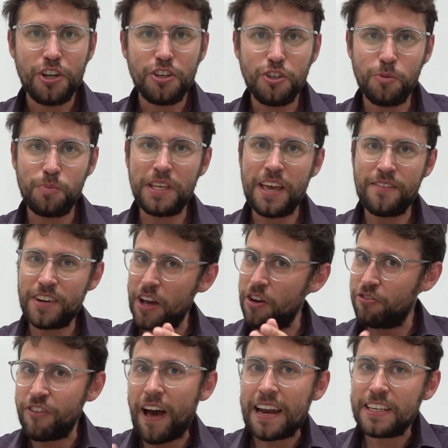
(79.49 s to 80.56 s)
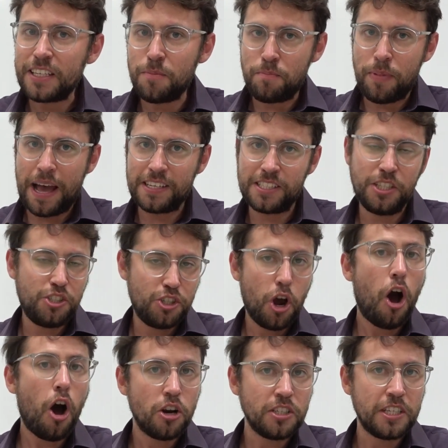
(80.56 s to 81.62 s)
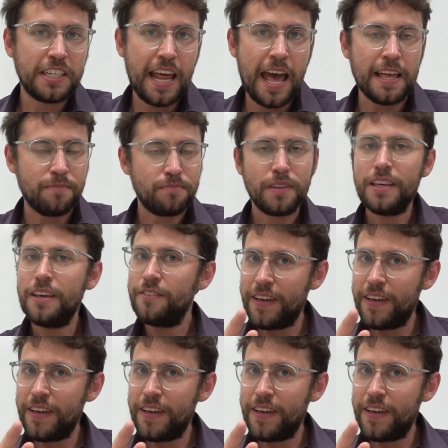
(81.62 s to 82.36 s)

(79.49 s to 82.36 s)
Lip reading: You'll be given a random passage on the day.